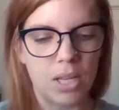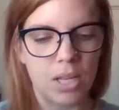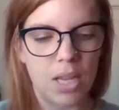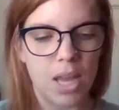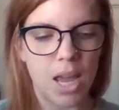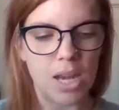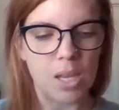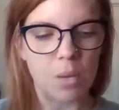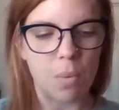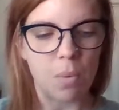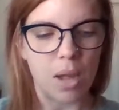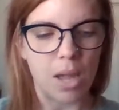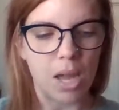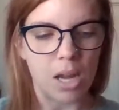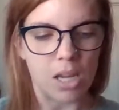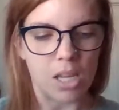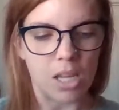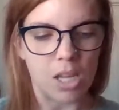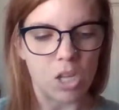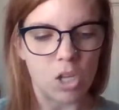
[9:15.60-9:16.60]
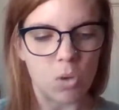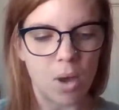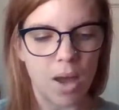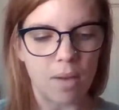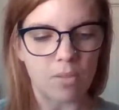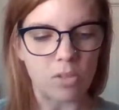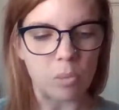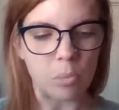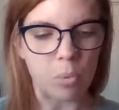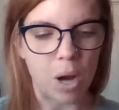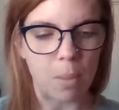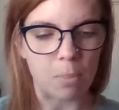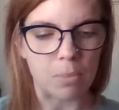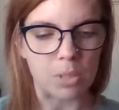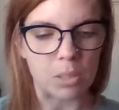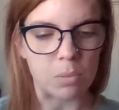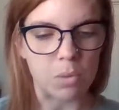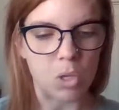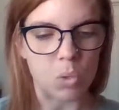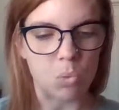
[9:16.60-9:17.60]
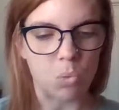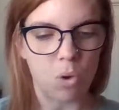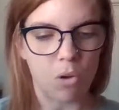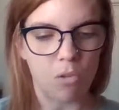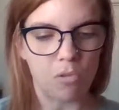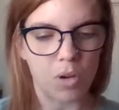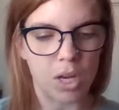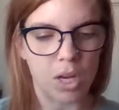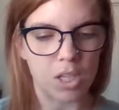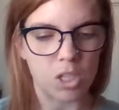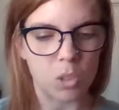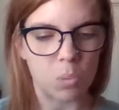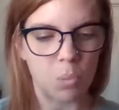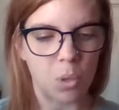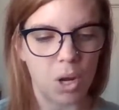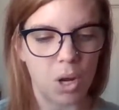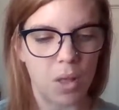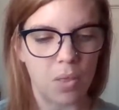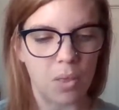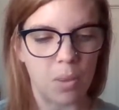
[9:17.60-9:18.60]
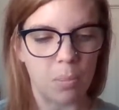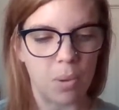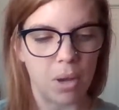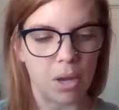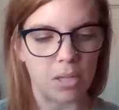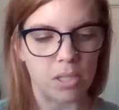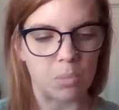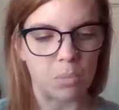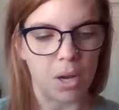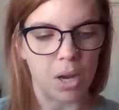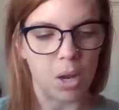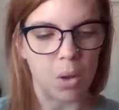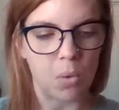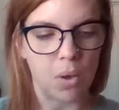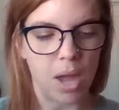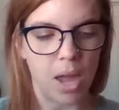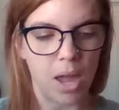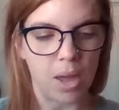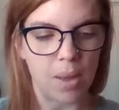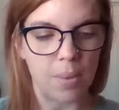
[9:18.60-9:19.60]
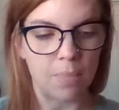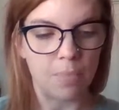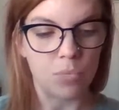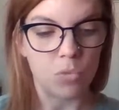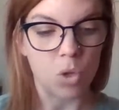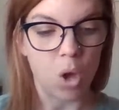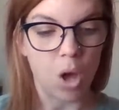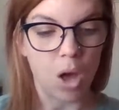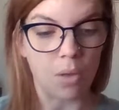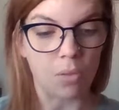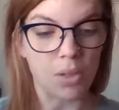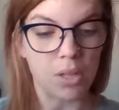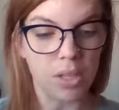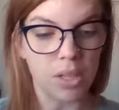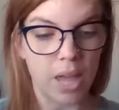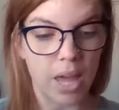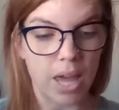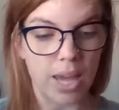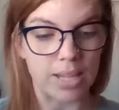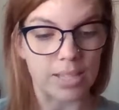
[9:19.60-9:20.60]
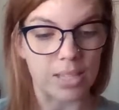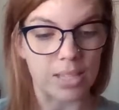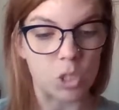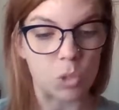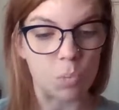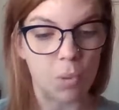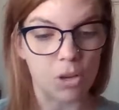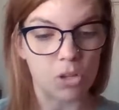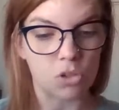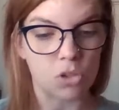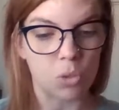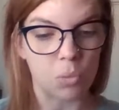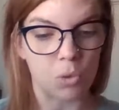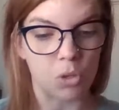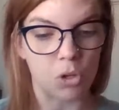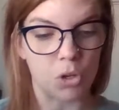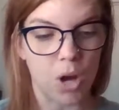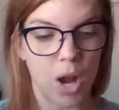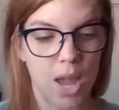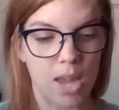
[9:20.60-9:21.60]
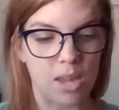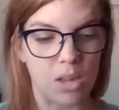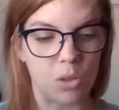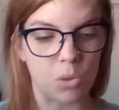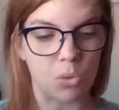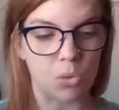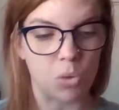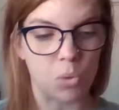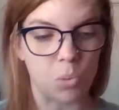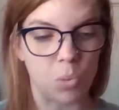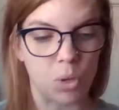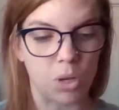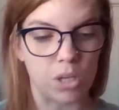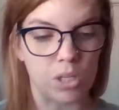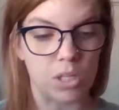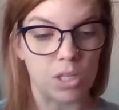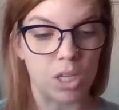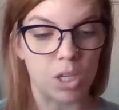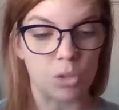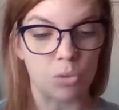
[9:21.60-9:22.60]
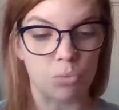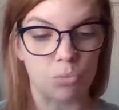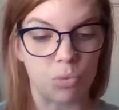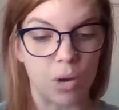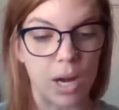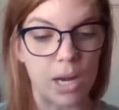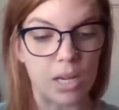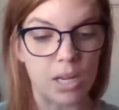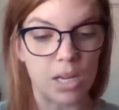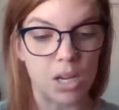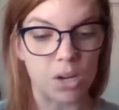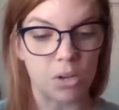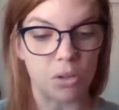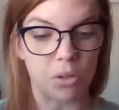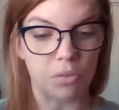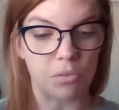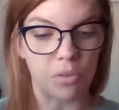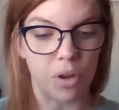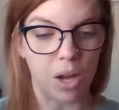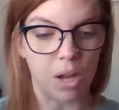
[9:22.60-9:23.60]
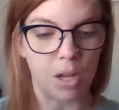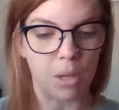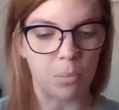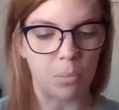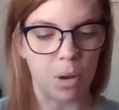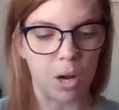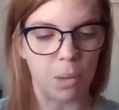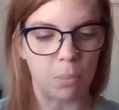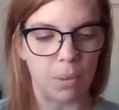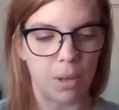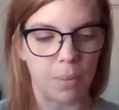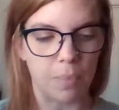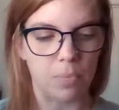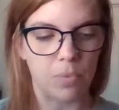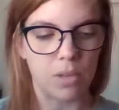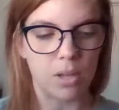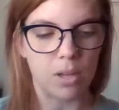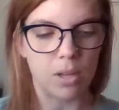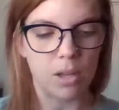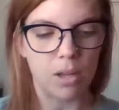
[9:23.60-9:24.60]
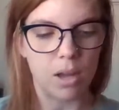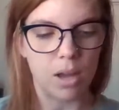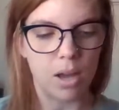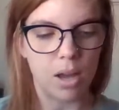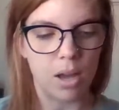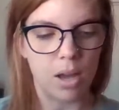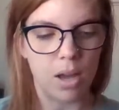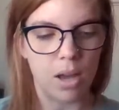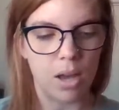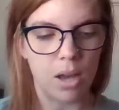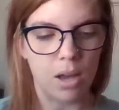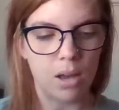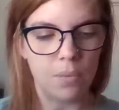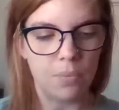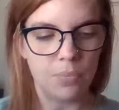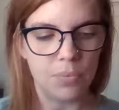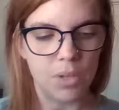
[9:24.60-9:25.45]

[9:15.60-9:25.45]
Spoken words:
Anyway, honey, you have to promise me you won't forget to put on the bug spray, okay? On the legs, especially when you're hiking through the woods. It's right here in the front compartment. Uh-huh.